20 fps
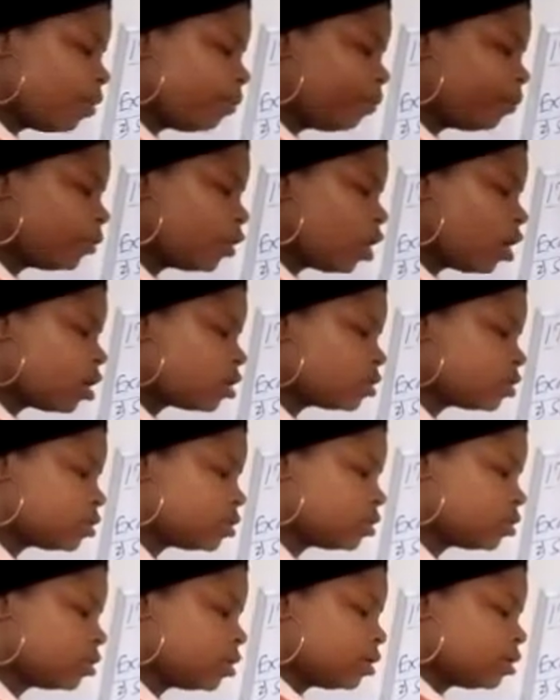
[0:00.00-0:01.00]

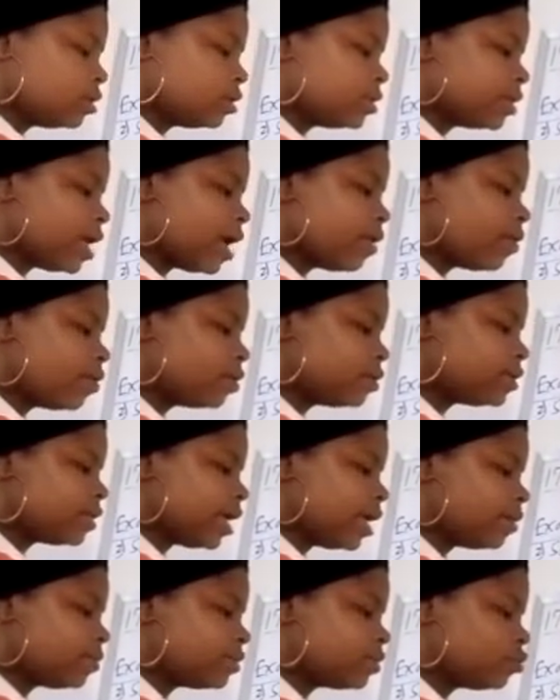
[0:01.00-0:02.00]
Plus 0
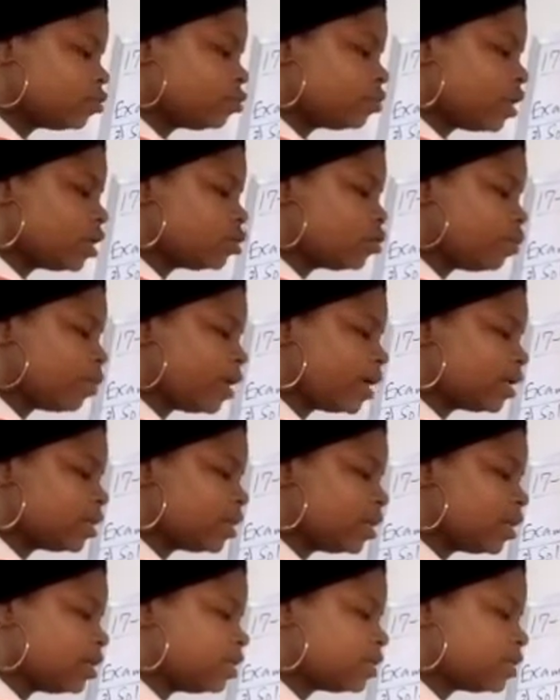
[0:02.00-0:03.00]
times 2 raised to power
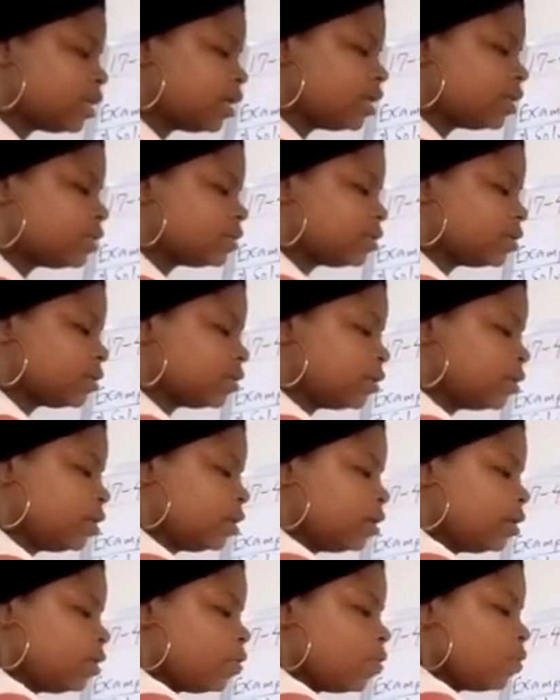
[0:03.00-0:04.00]
3 is 8.
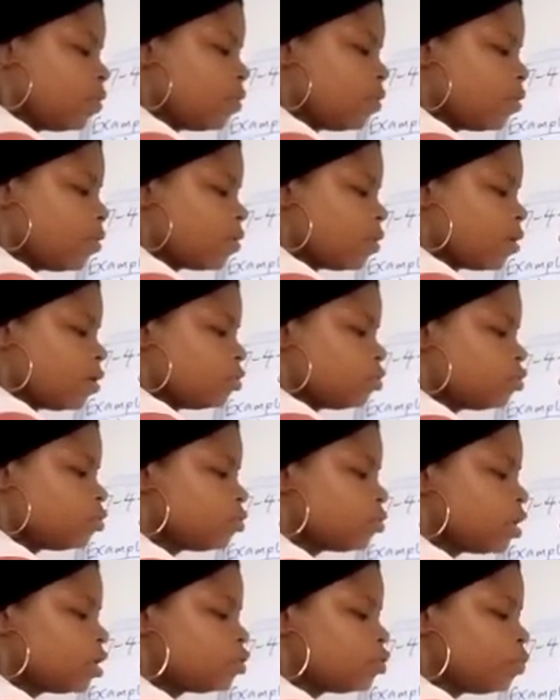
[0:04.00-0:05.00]
2
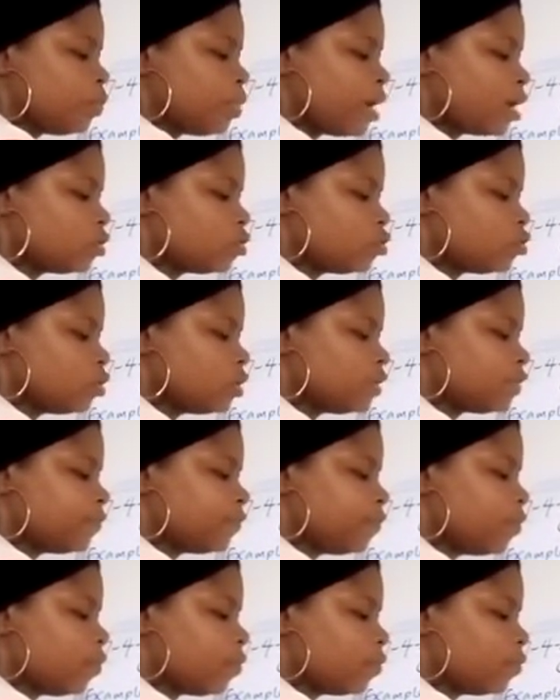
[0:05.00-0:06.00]
raised to power 2 is
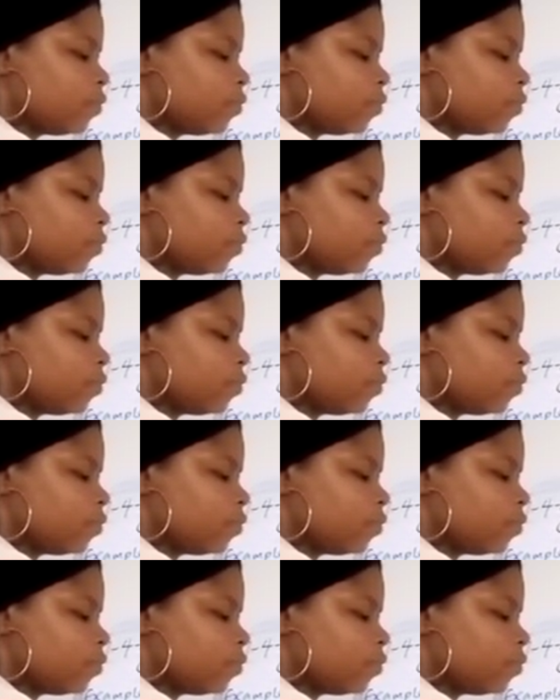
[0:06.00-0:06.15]
4.